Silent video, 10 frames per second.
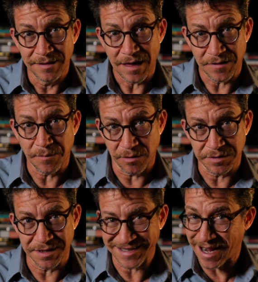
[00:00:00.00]
that the
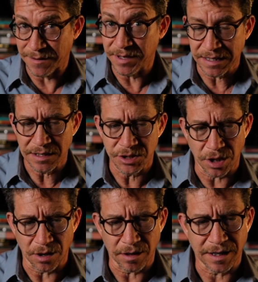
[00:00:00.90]
person's kind of being a
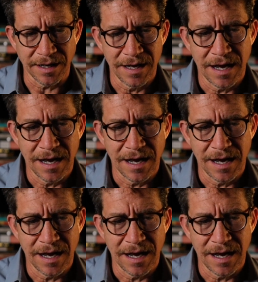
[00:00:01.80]
jerk.